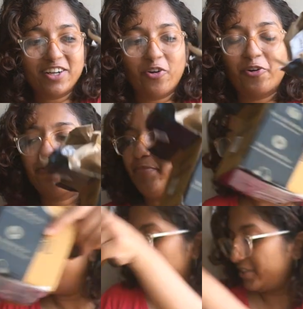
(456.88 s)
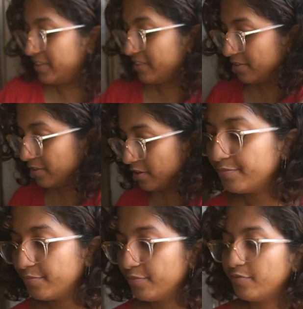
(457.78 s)
a lot of packaging
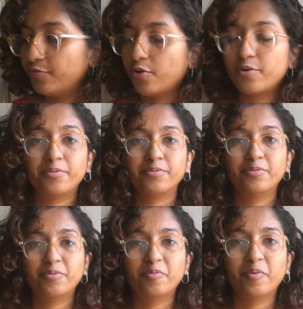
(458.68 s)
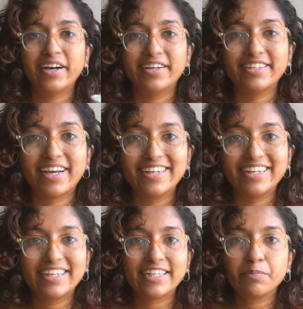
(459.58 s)
for one
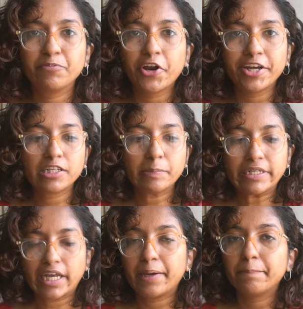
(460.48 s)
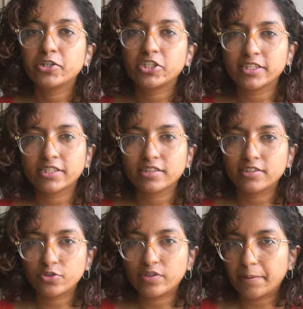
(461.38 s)
tiny little product, but I purchased a
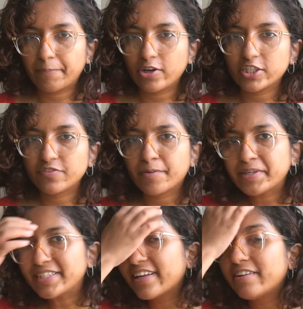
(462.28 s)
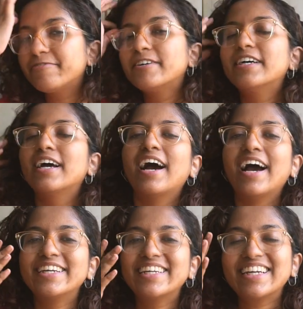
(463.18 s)
new nail polish for myself.
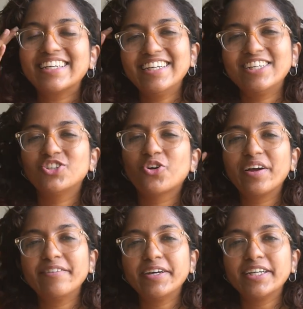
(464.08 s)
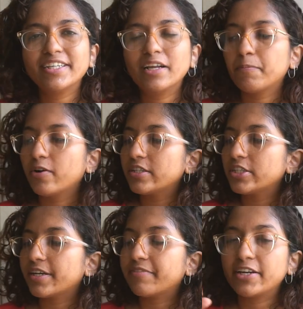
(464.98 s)
I really enjoy wearing nail
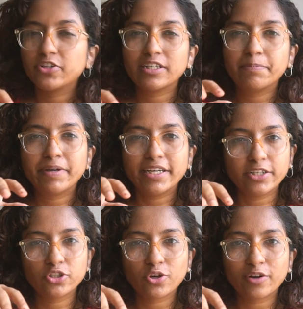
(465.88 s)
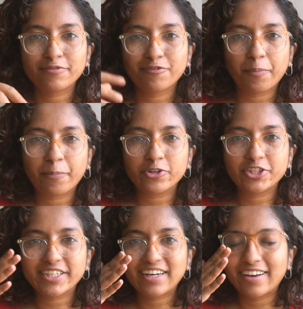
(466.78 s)
polish. I've had to keep my nail short for
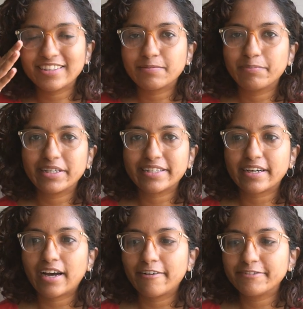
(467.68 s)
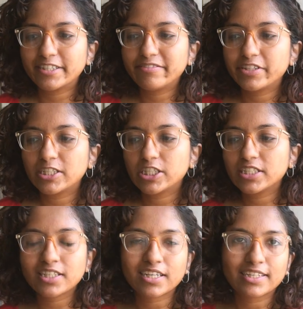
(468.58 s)
pottery class, but after it
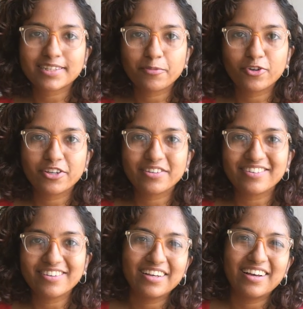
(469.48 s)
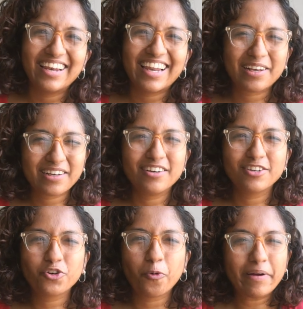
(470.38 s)
finishes, I guess I'm gonna like
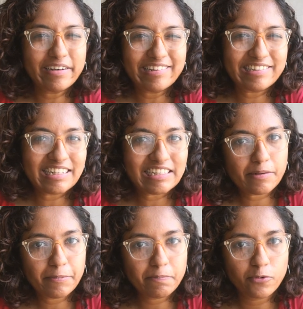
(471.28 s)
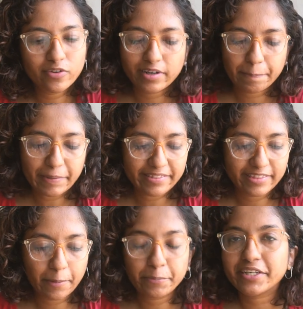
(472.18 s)
grow my nails a little bit more and
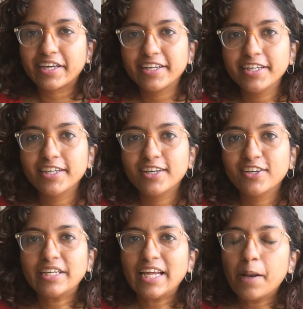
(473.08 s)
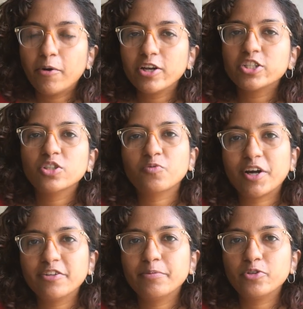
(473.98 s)
paint them again. Nail polish is
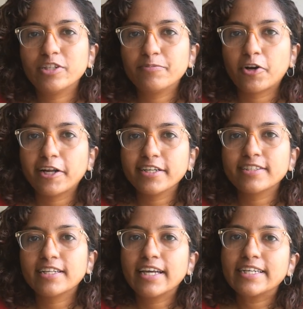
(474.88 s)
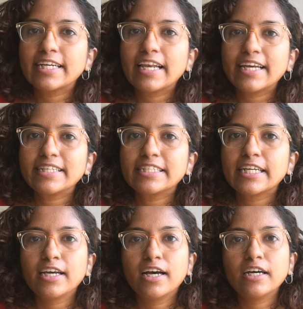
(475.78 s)
one of the beauty products that I
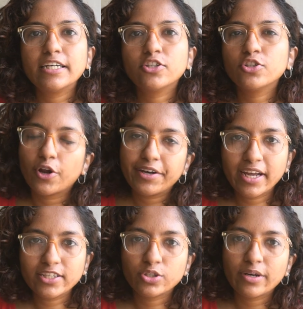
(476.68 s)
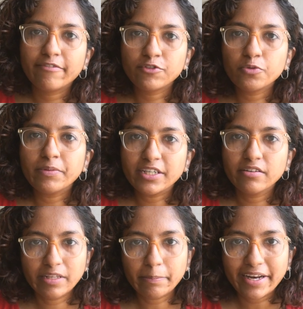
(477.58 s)
realized it's not nice to have too many
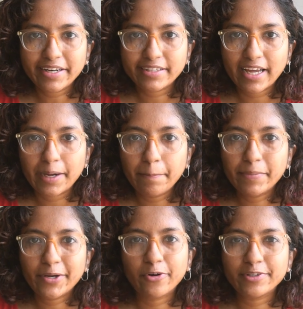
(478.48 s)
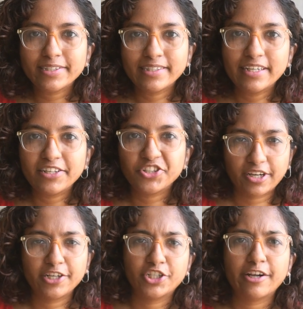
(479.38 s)
of them at a time because their
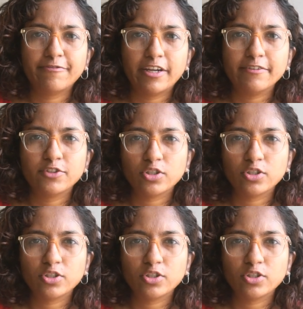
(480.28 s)
shelf life is